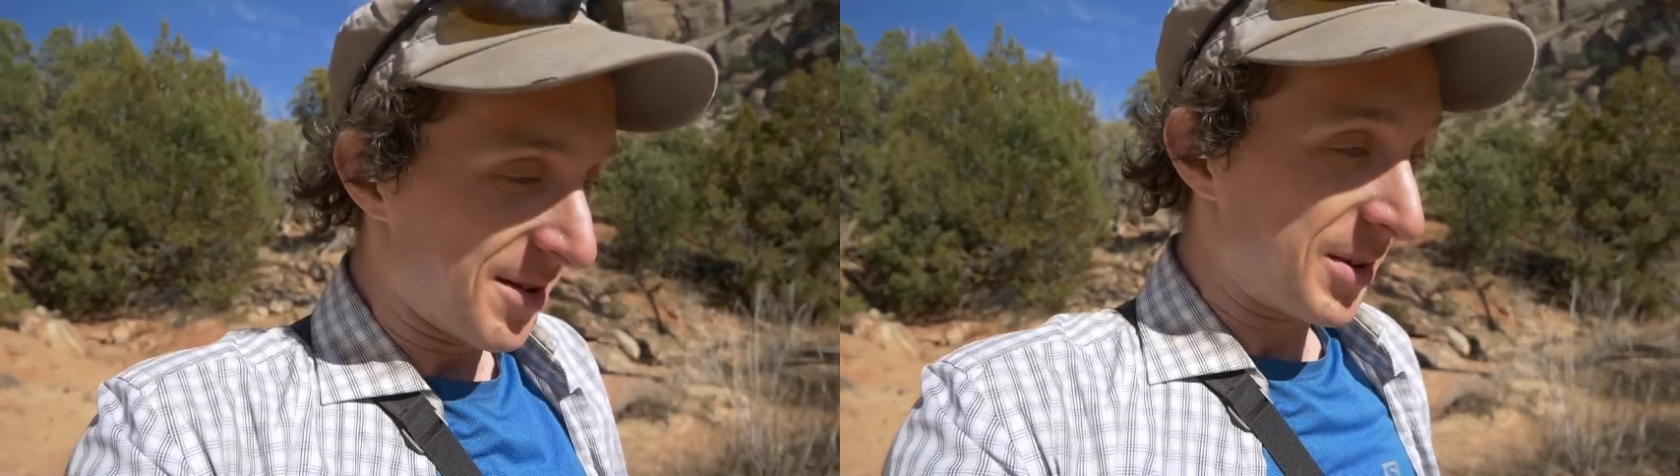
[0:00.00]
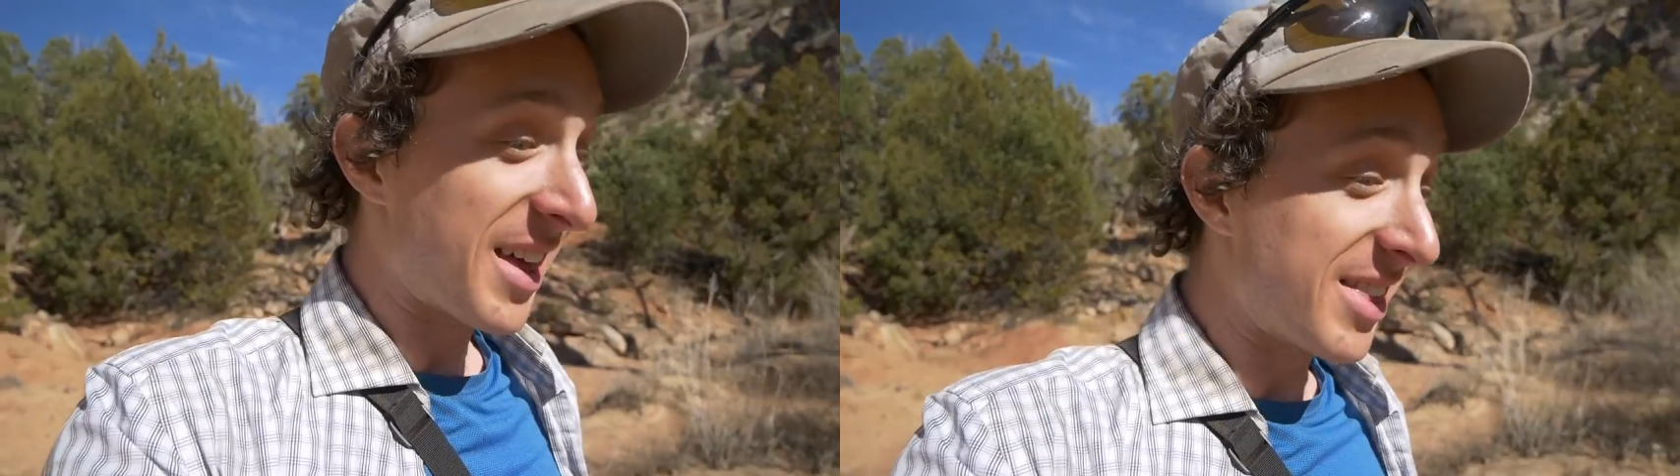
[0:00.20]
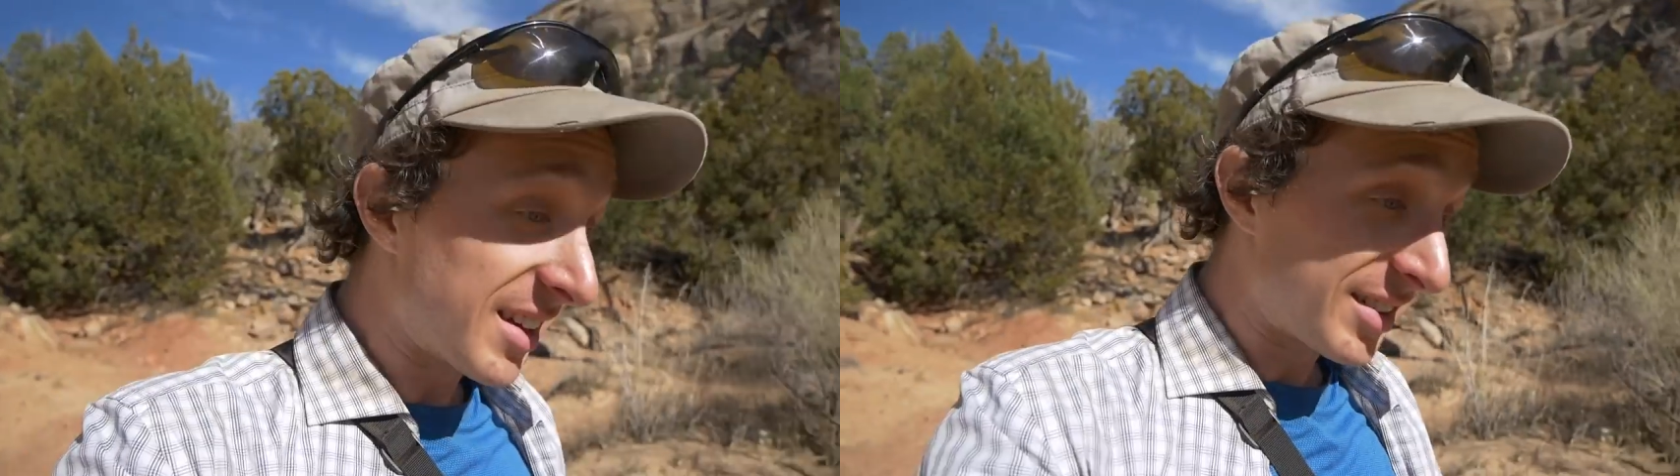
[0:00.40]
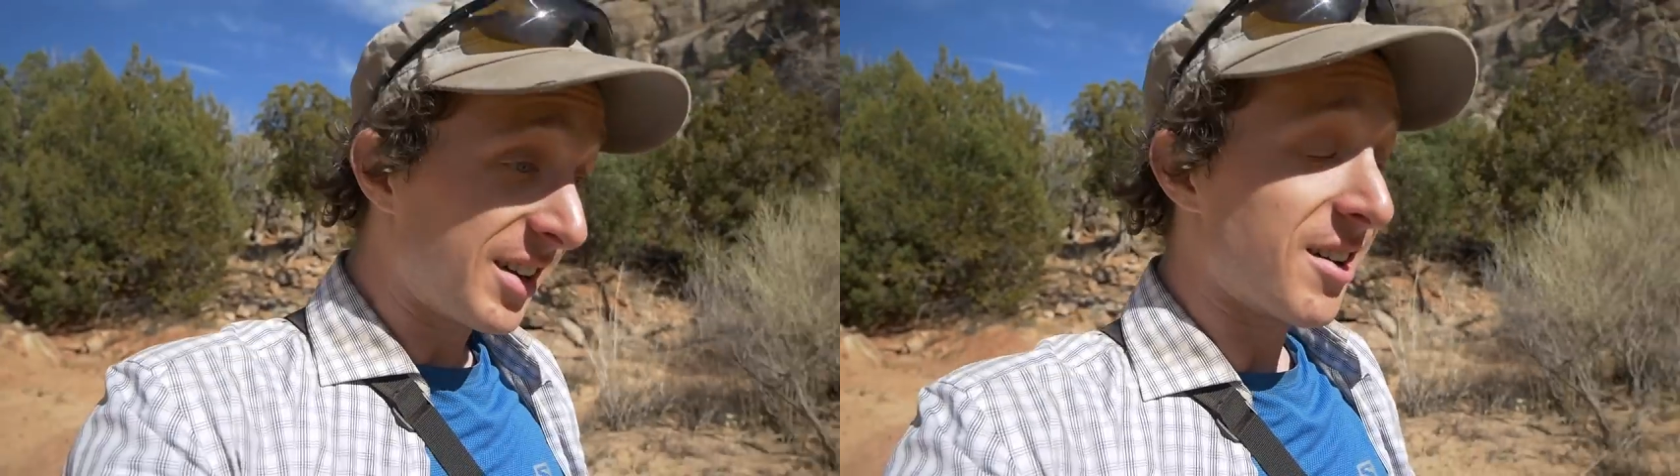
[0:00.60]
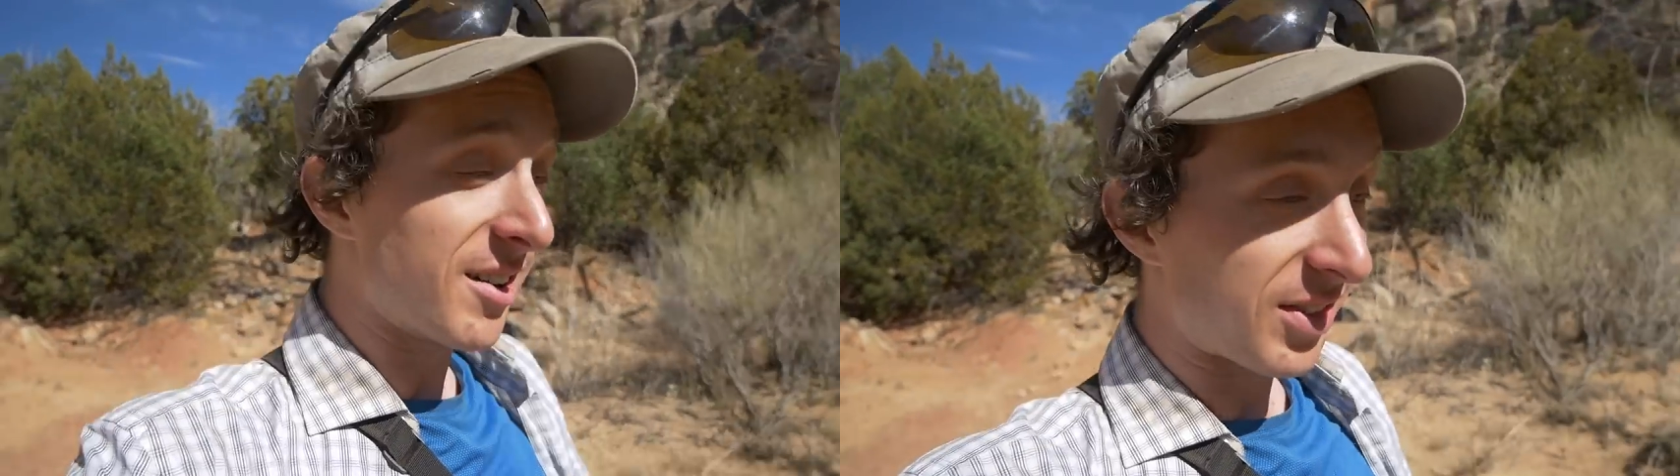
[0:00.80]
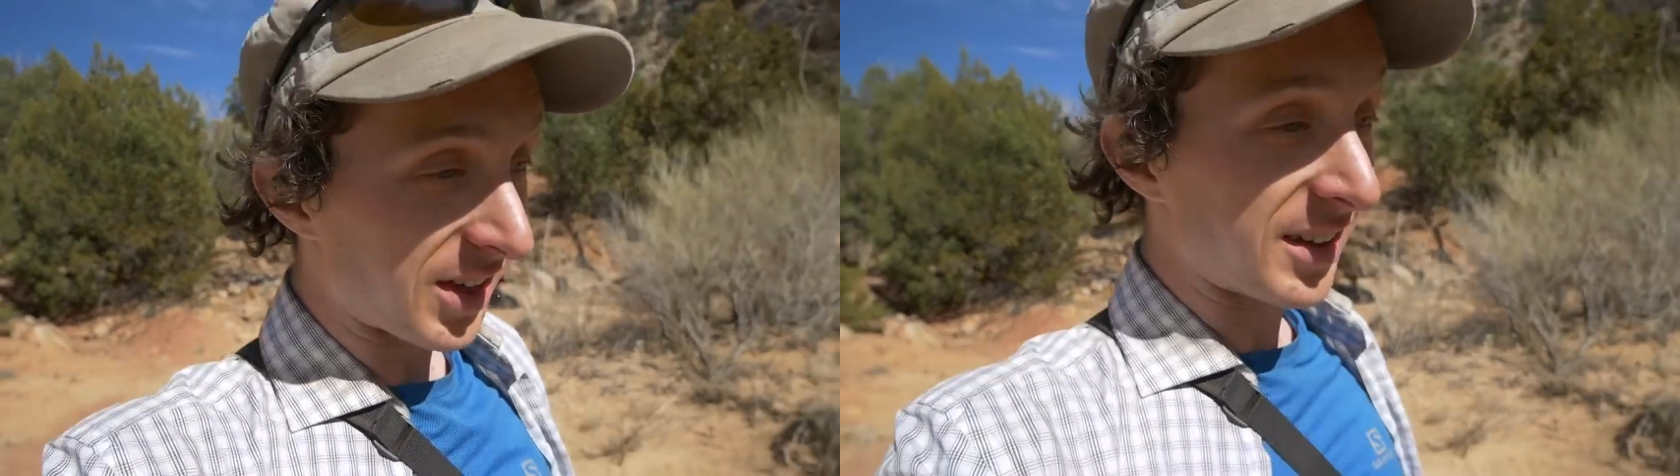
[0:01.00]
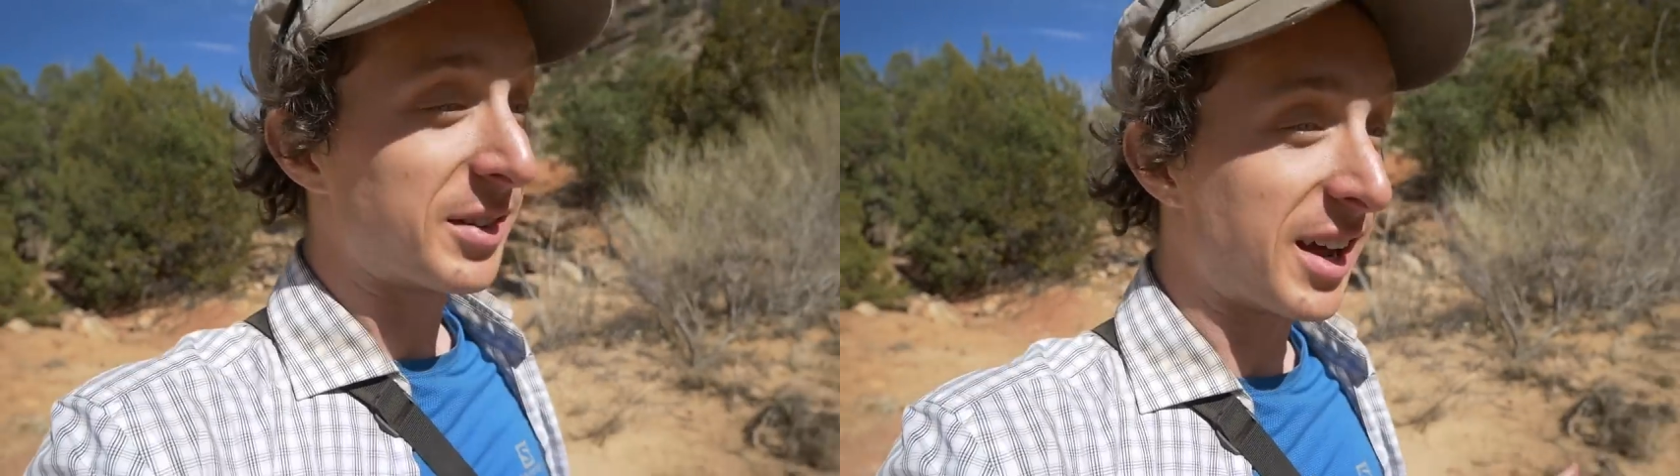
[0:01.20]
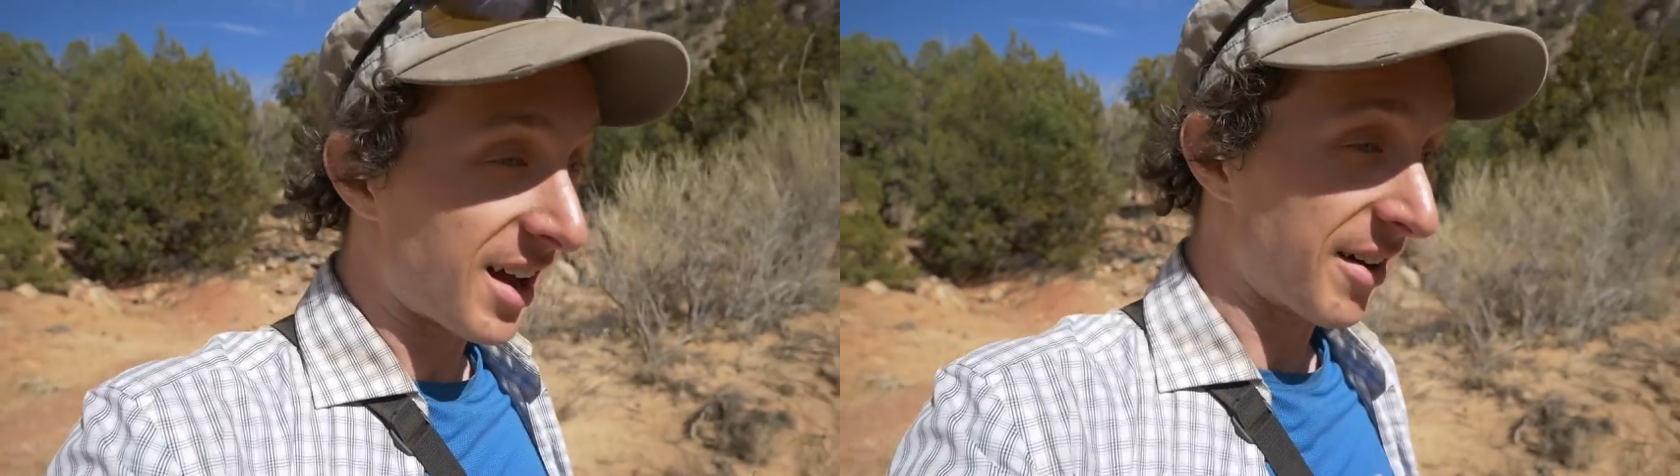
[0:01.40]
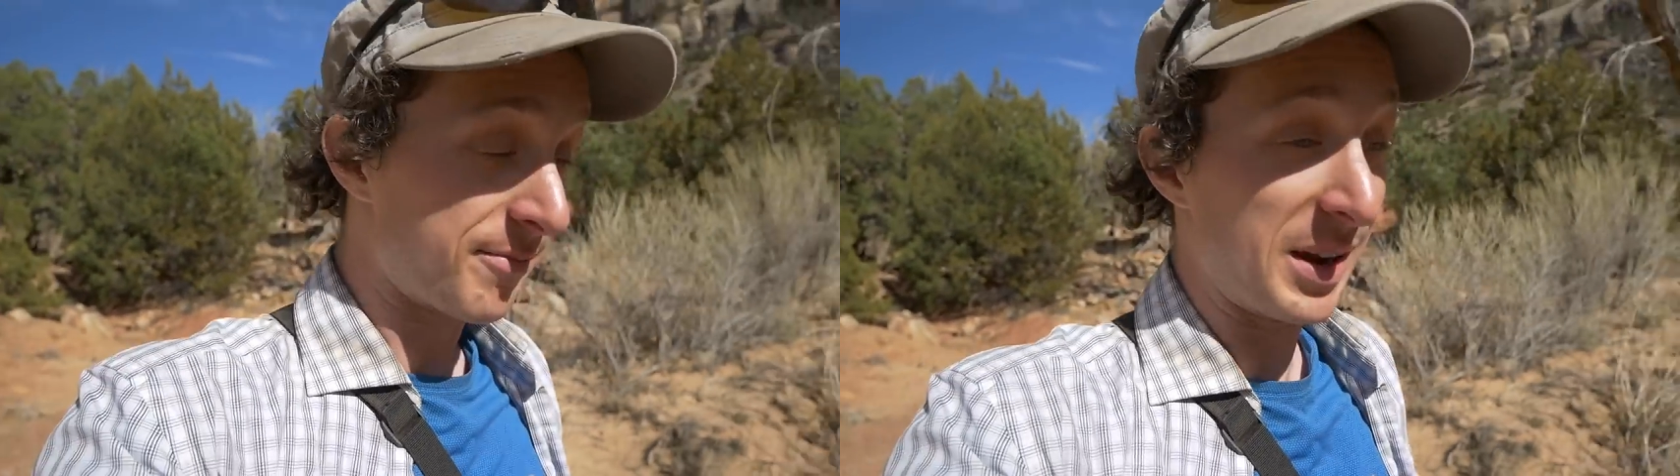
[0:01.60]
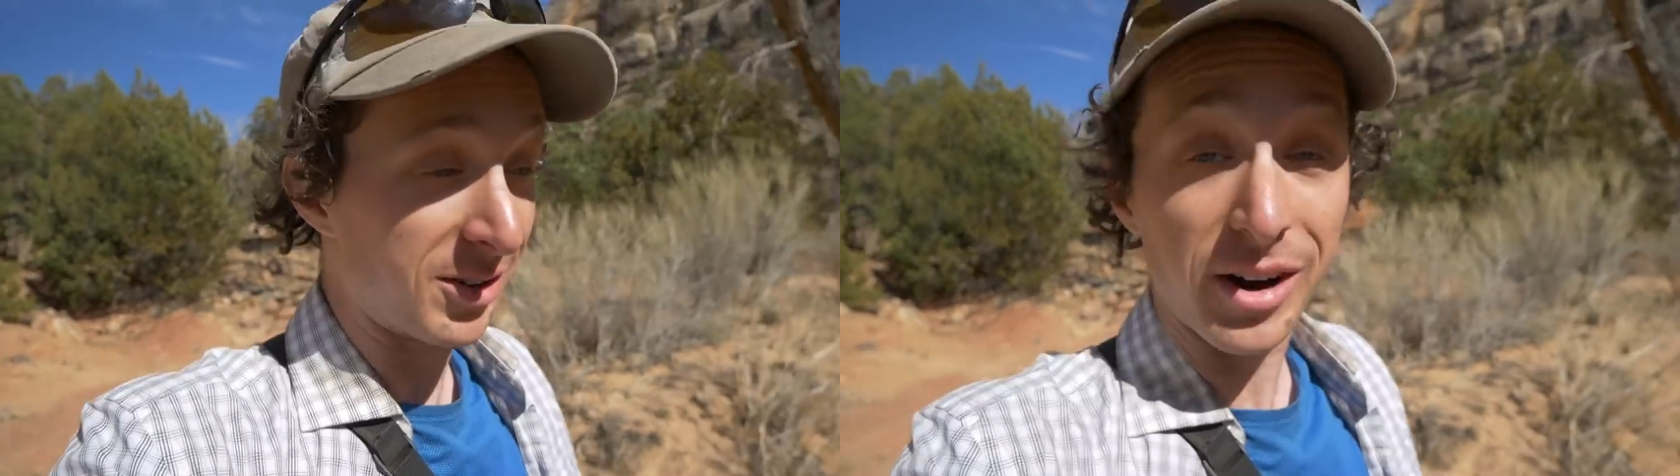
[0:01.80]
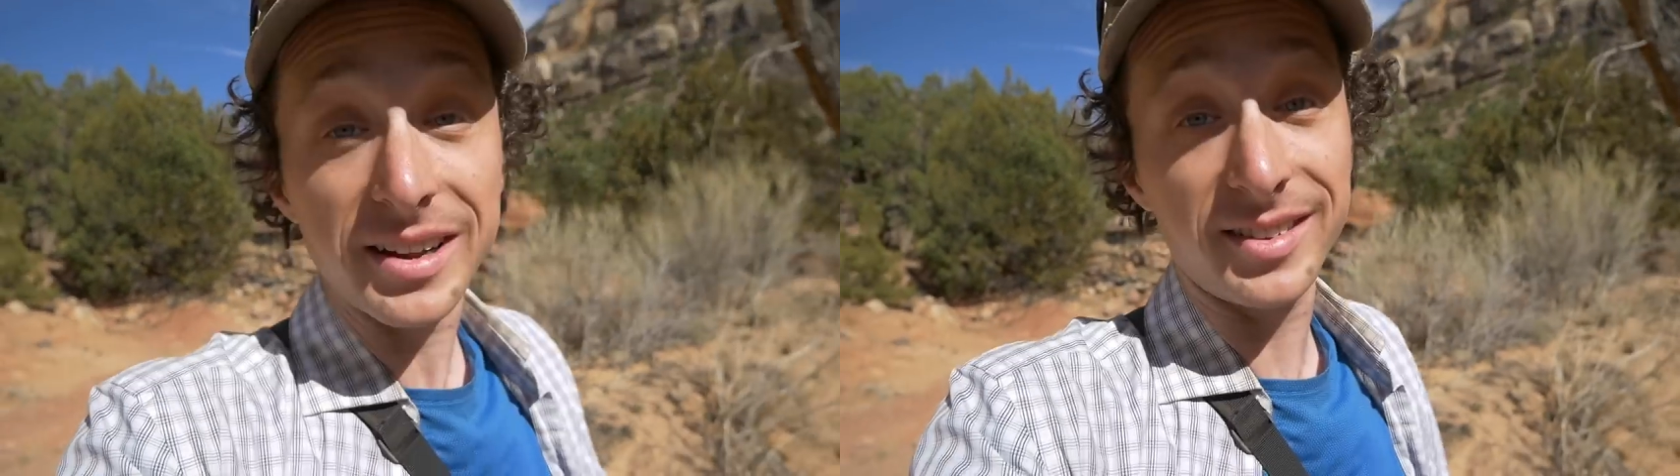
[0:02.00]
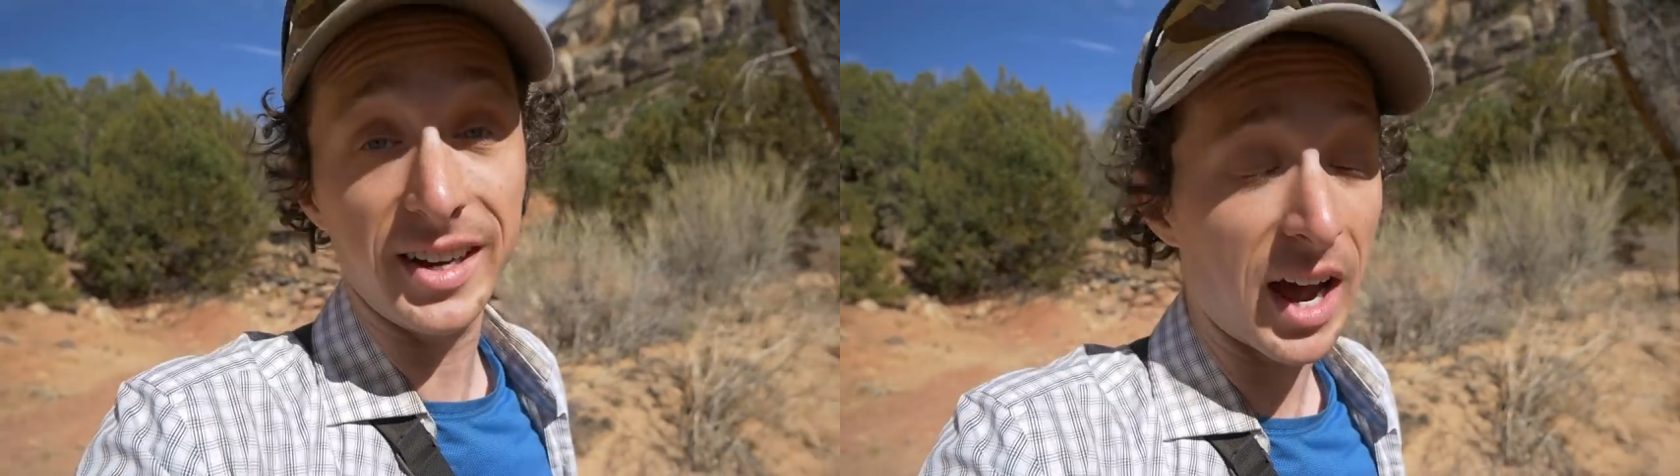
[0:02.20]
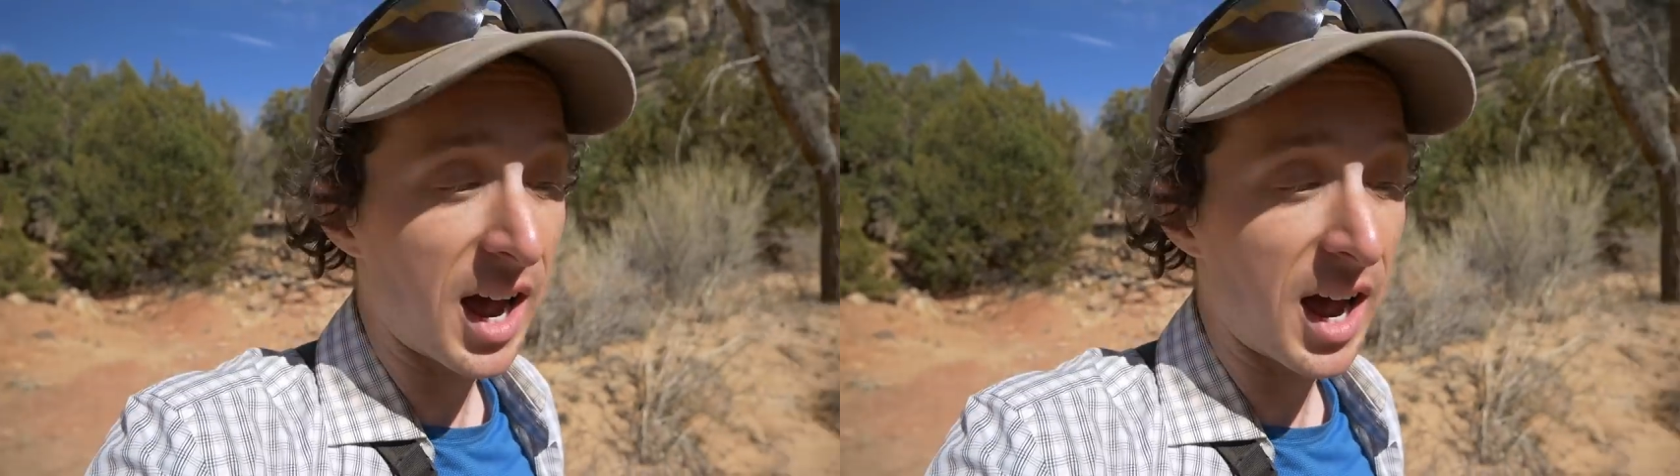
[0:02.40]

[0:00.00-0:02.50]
But then this year, things have been crazy.